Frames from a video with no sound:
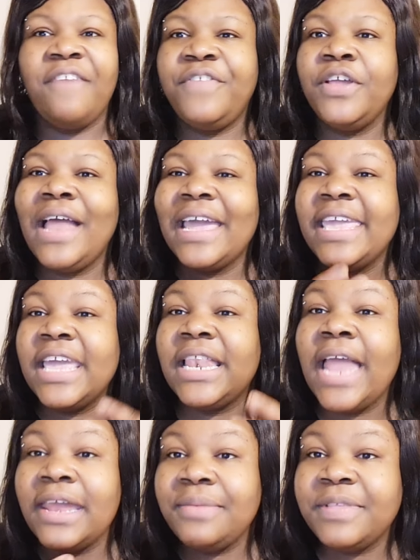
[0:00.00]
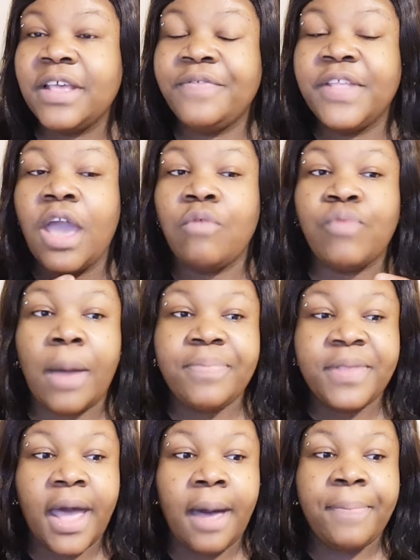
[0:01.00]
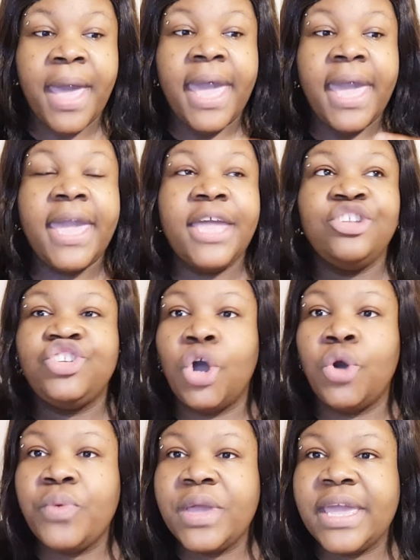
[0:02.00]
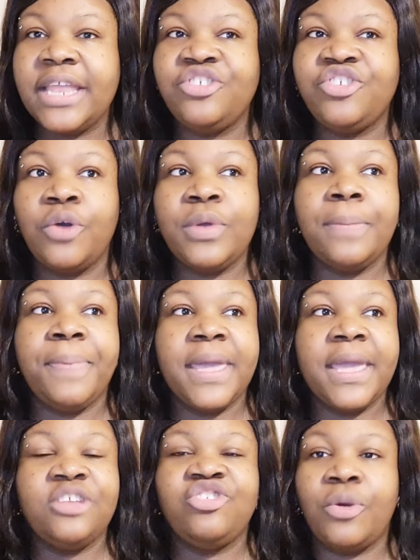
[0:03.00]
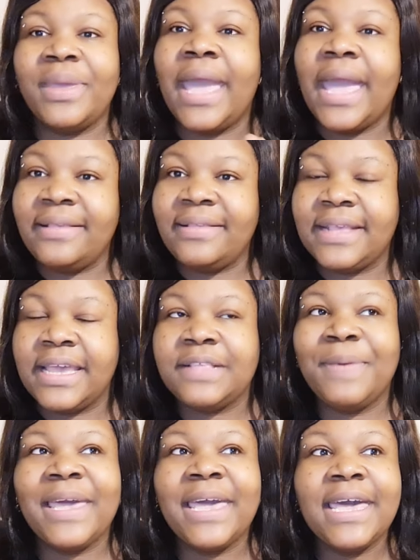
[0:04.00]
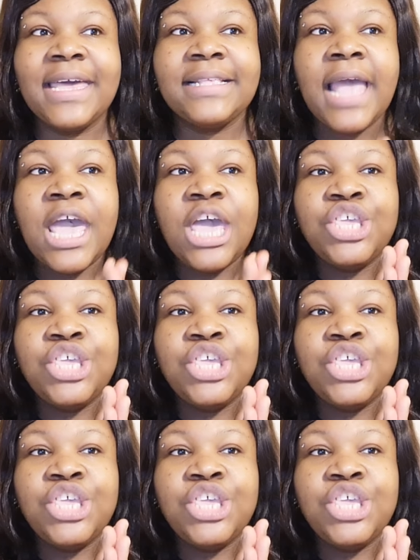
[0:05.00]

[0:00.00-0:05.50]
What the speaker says: I feel like he allowed himself to get wrapped up in Joey and Joey being Joey Essex, because